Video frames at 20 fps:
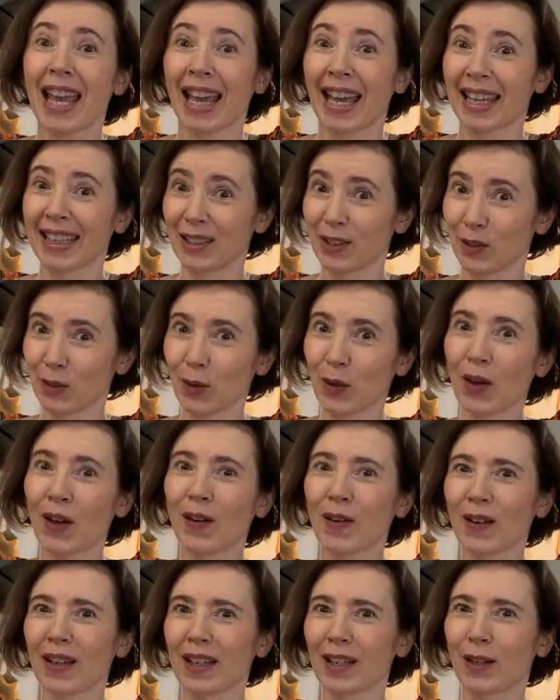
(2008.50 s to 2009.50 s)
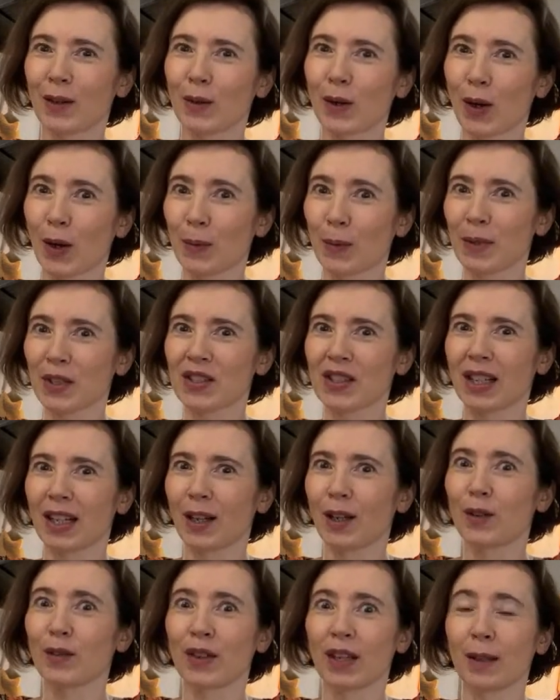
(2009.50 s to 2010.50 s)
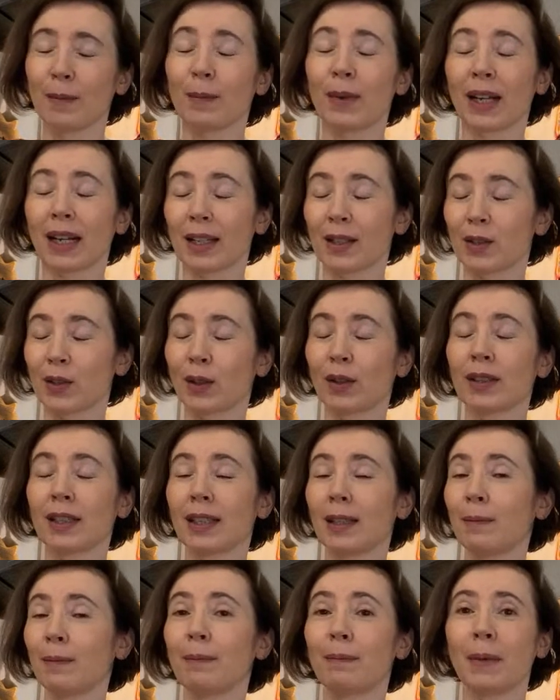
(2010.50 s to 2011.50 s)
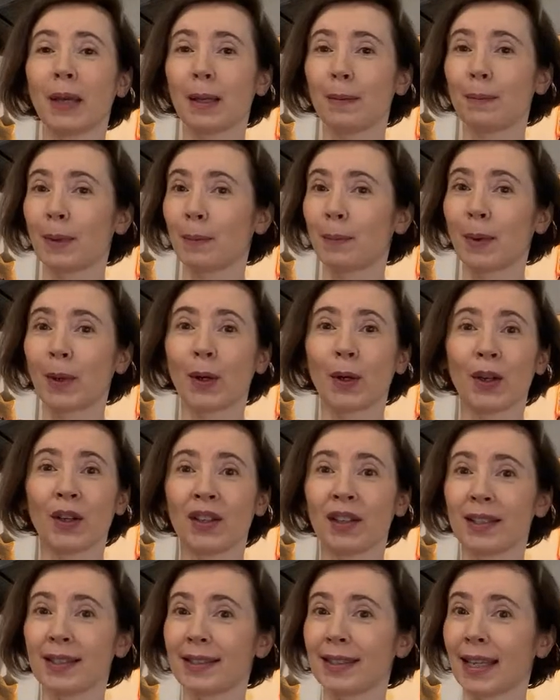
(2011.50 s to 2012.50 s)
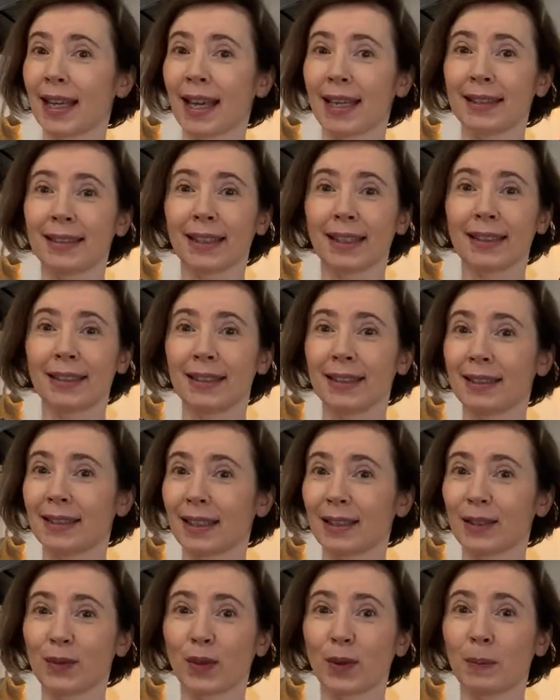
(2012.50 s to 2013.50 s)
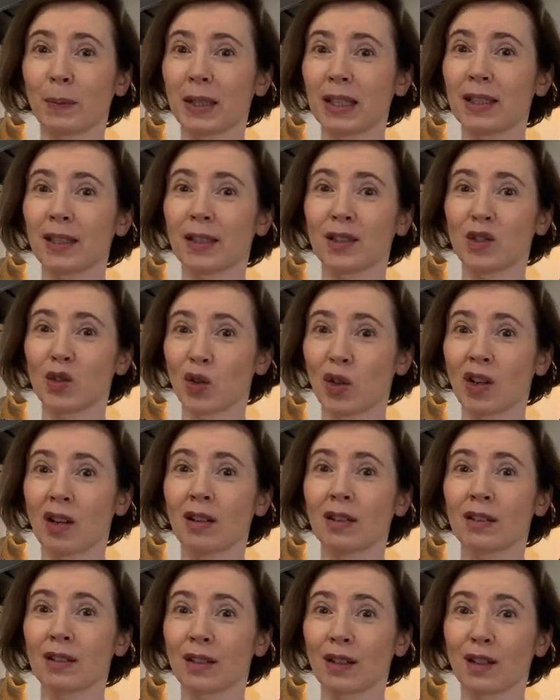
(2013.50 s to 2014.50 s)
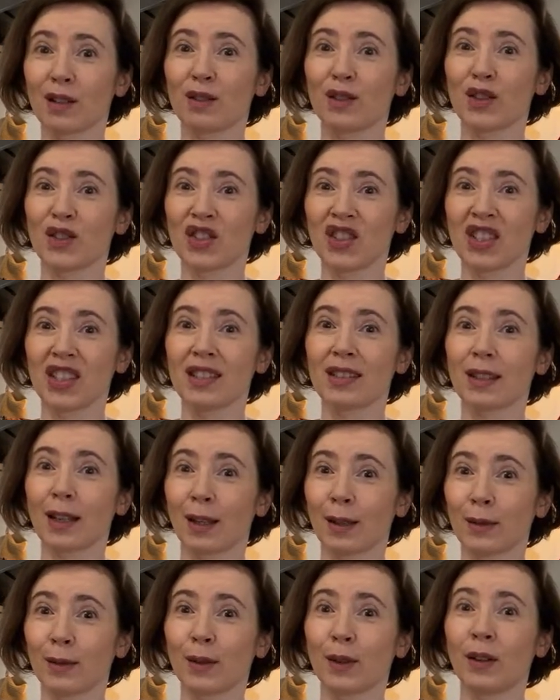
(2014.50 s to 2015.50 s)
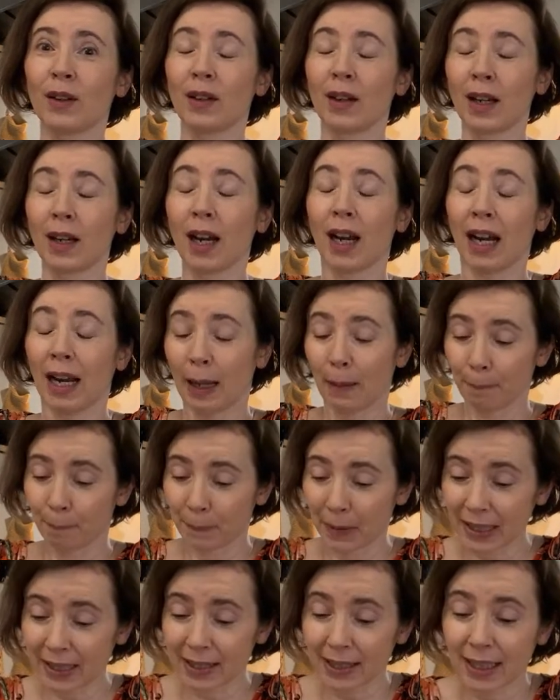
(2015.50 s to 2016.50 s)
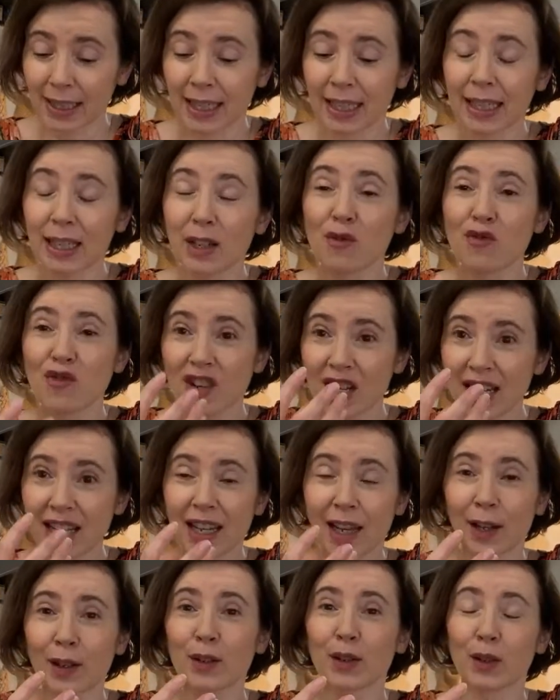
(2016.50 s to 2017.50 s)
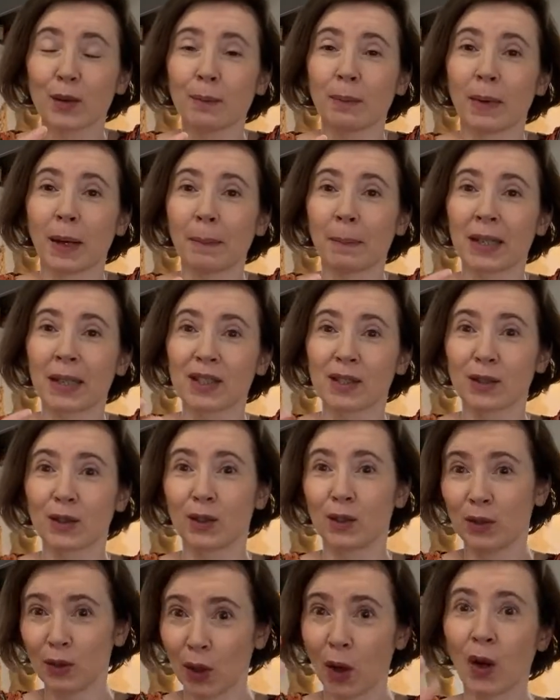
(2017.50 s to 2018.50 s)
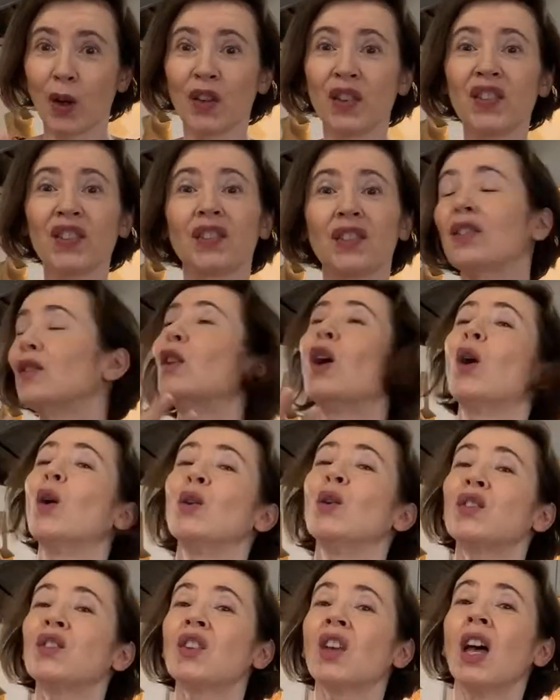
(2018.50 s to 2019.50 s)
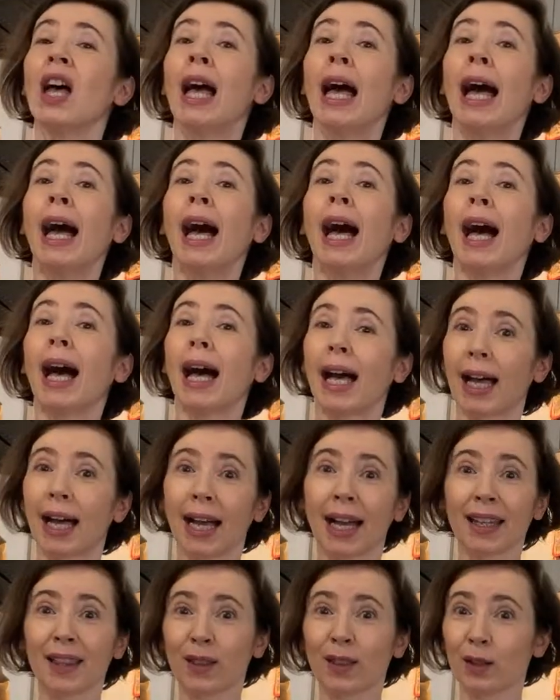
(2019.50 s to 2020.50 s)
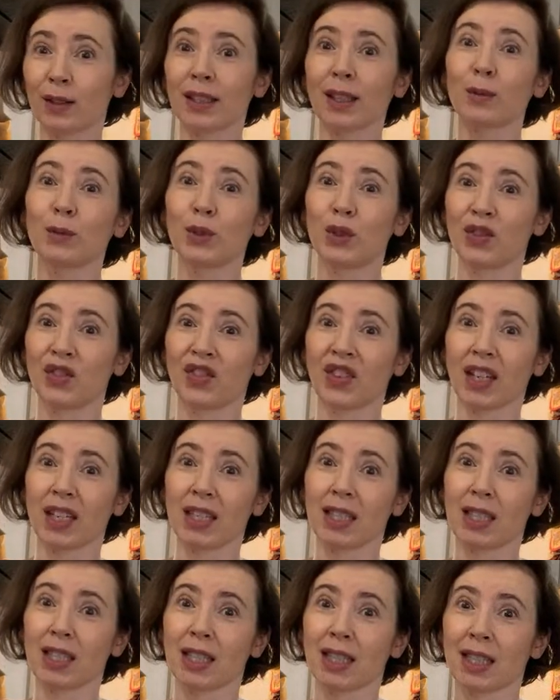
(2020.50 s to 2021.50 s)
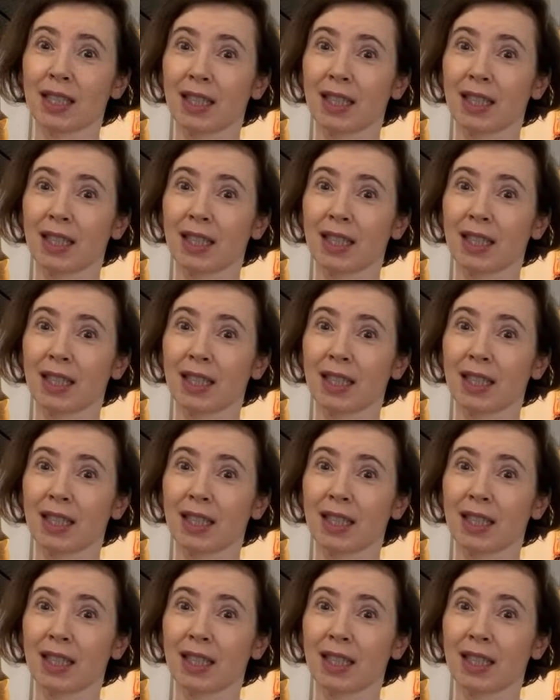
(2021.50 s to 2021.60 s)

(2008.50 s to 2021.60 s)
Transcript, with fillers: And you know how I love how much I love him, but I told him, baby boy, c'est interdit, that's forbidden. You can't cut the cheese under, basically really under mama's nose. nose. I thought I would faint.